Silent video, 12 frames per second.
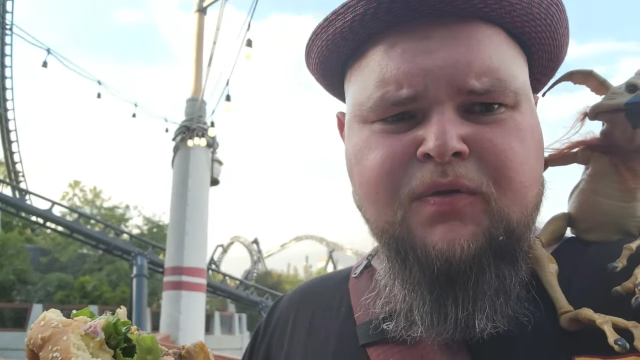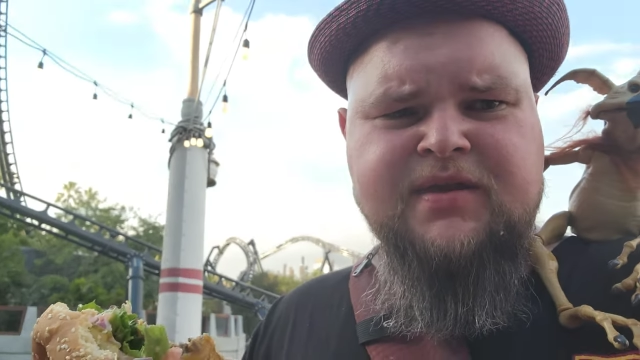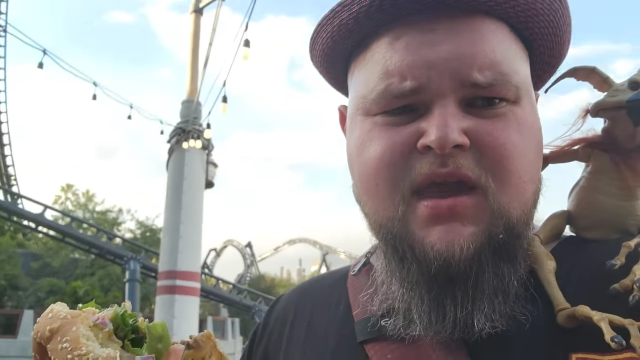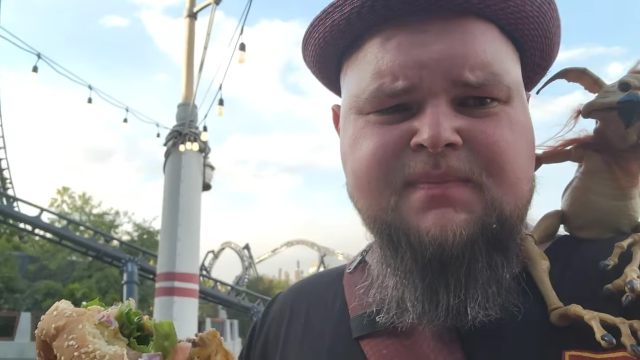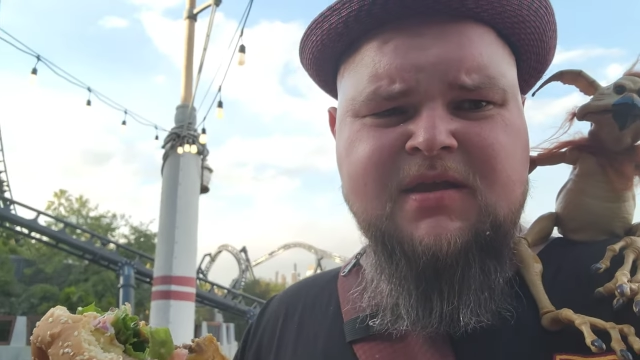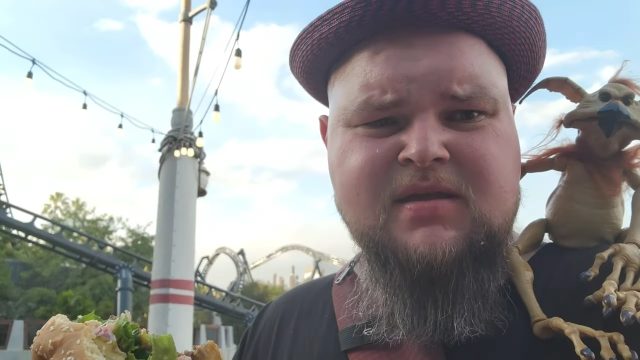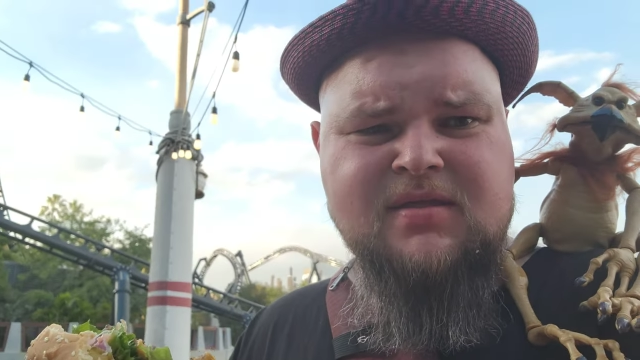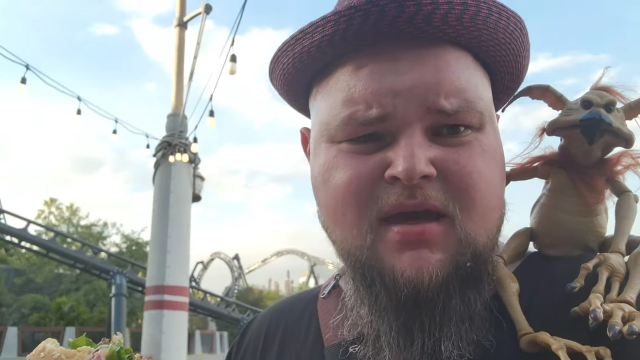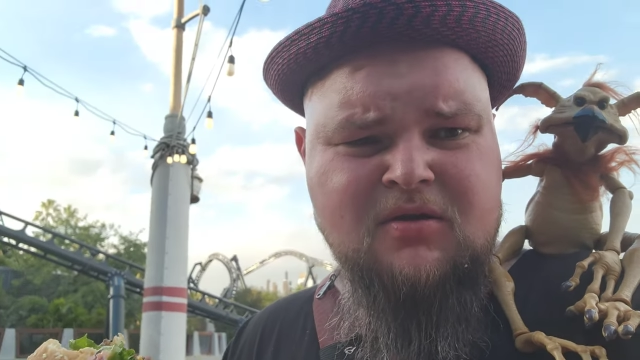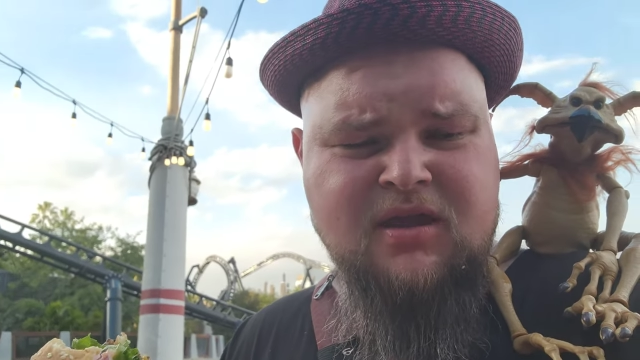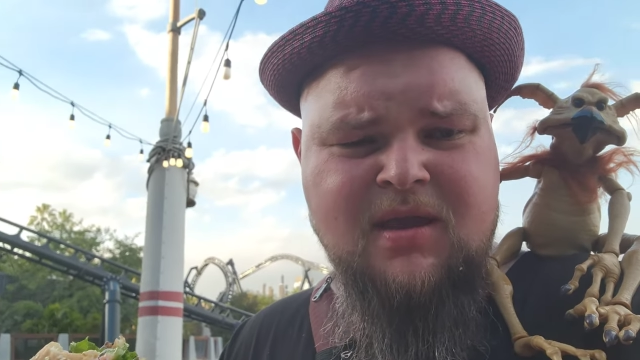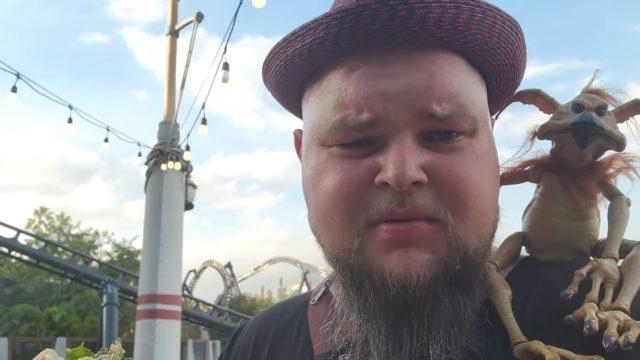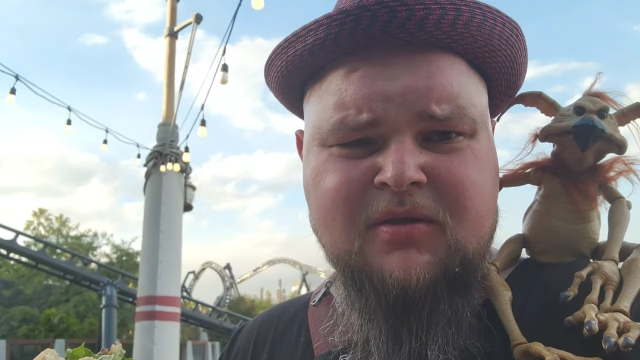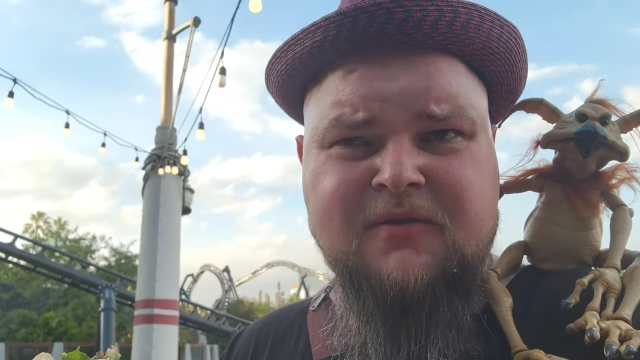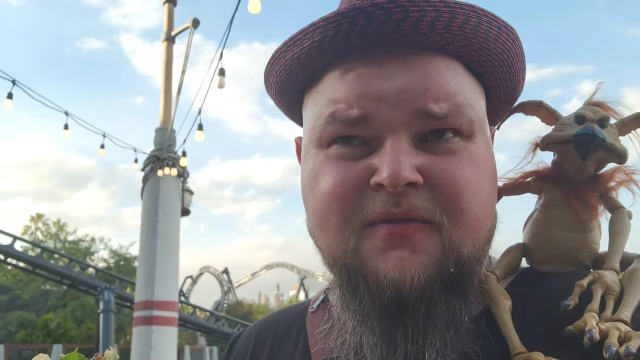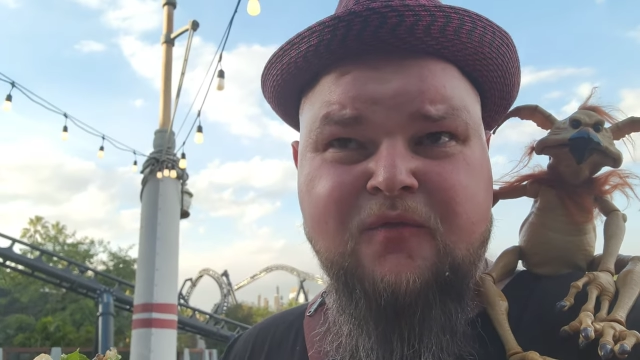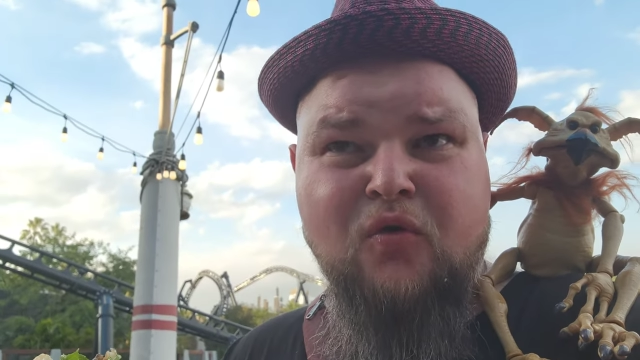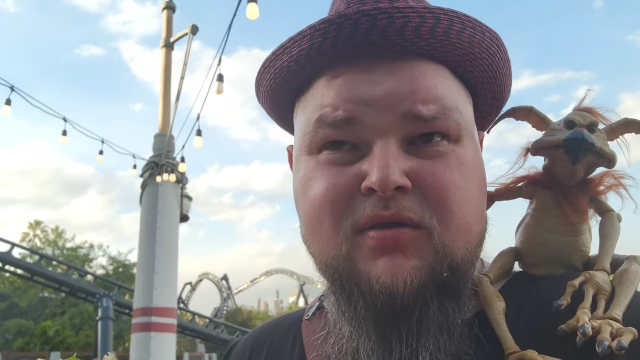With the AP discount, it came down
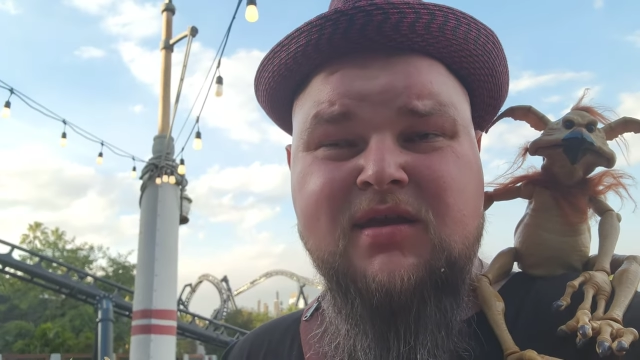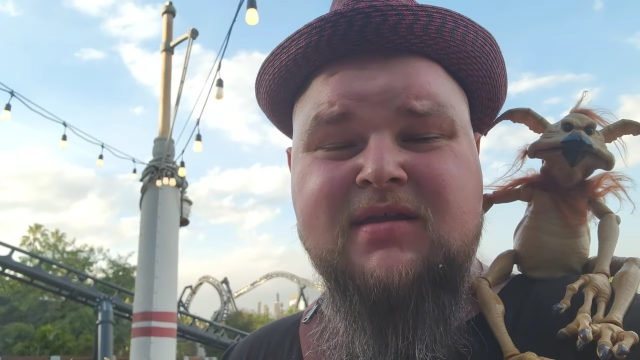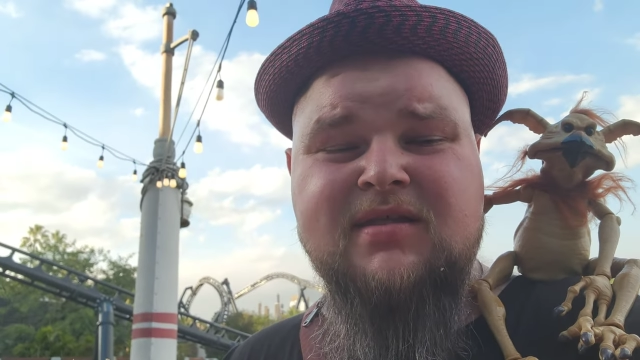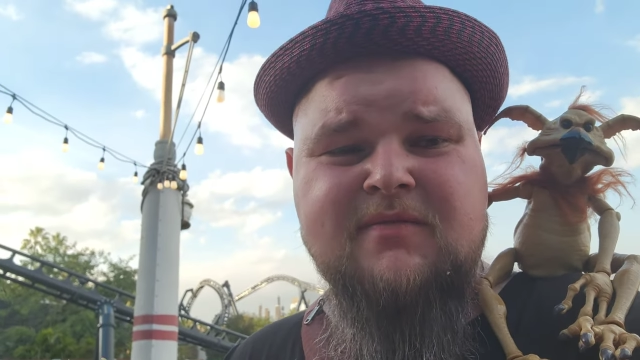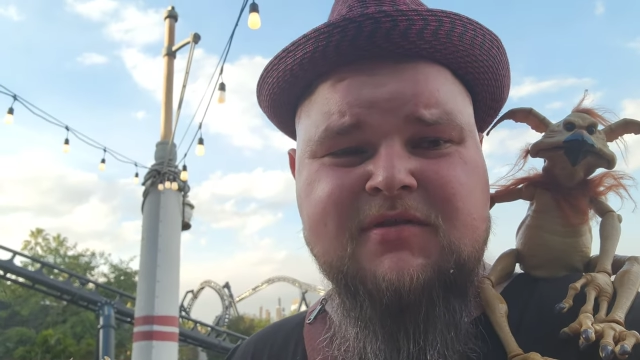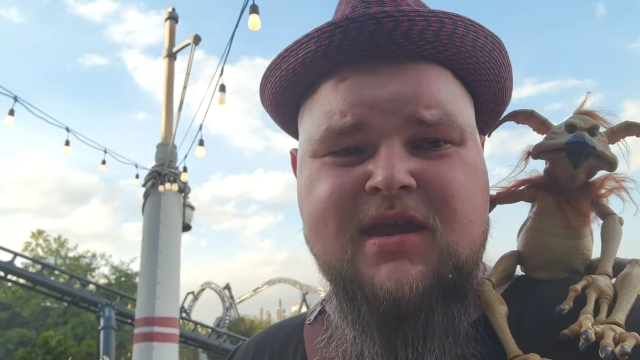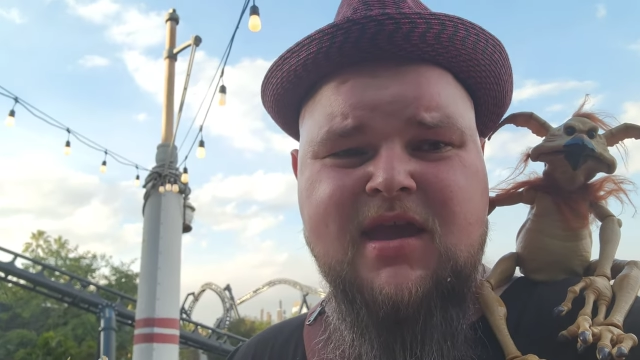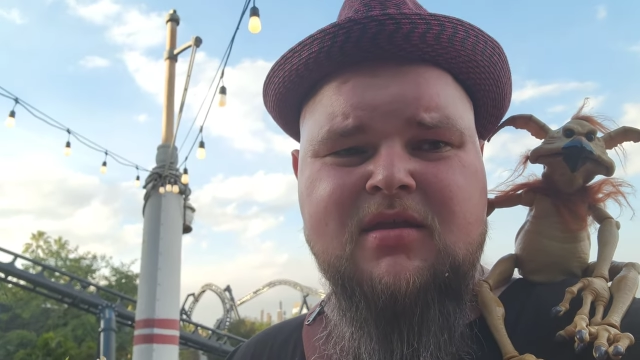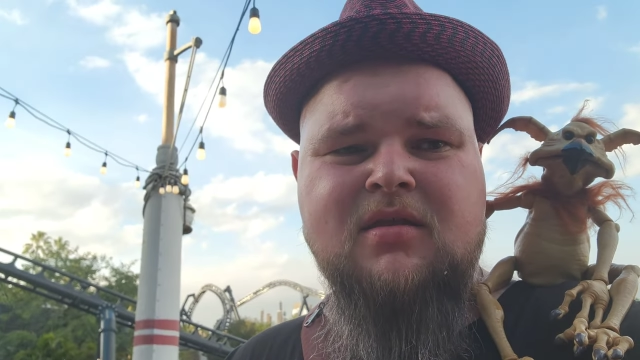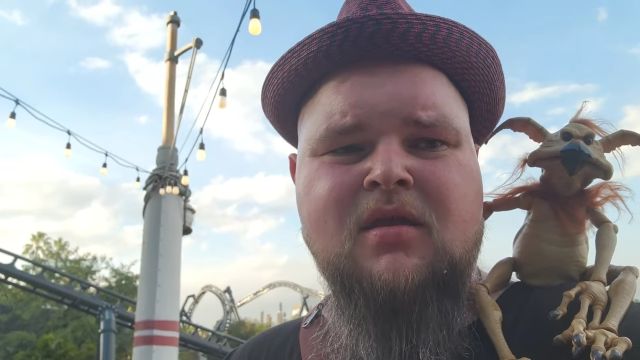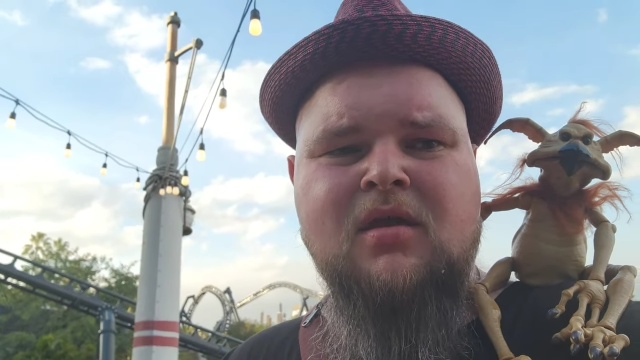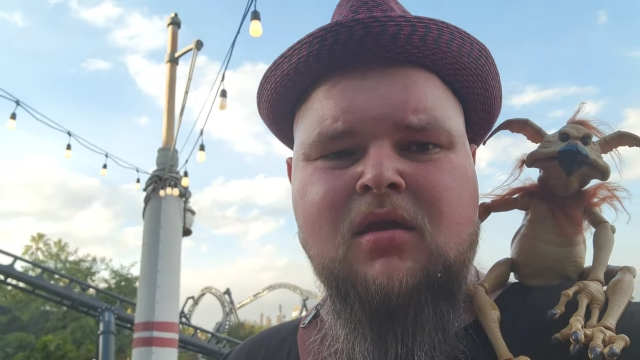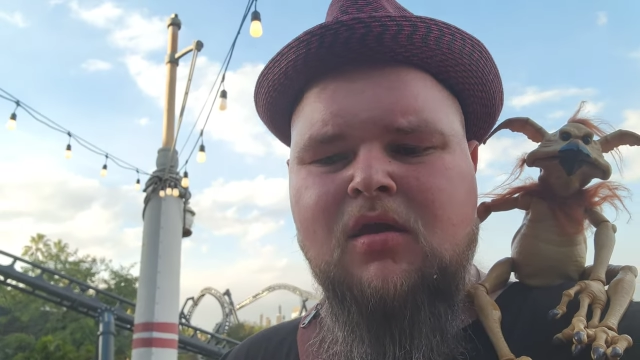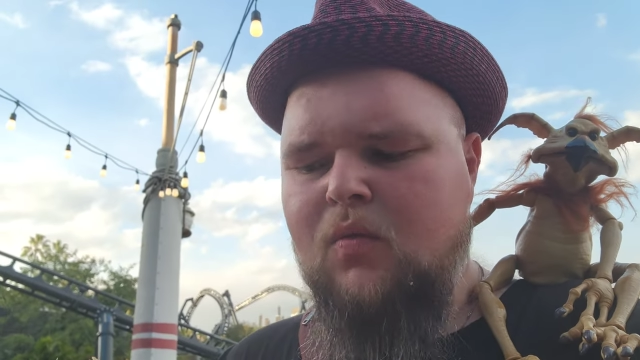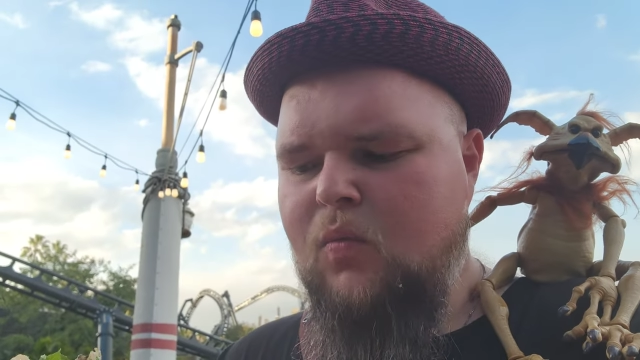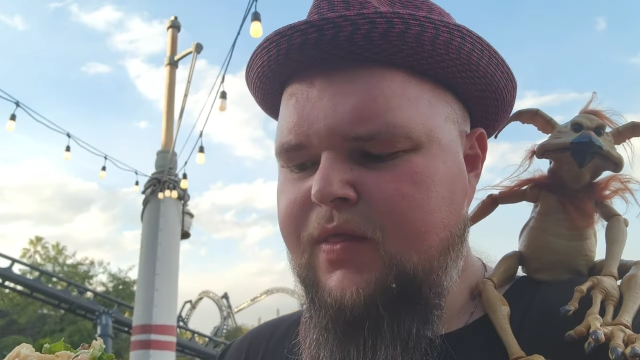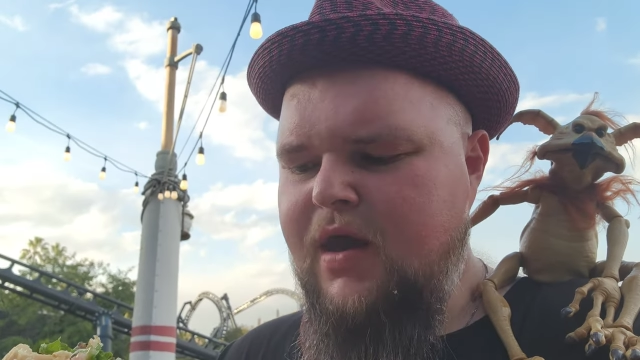to $14.78.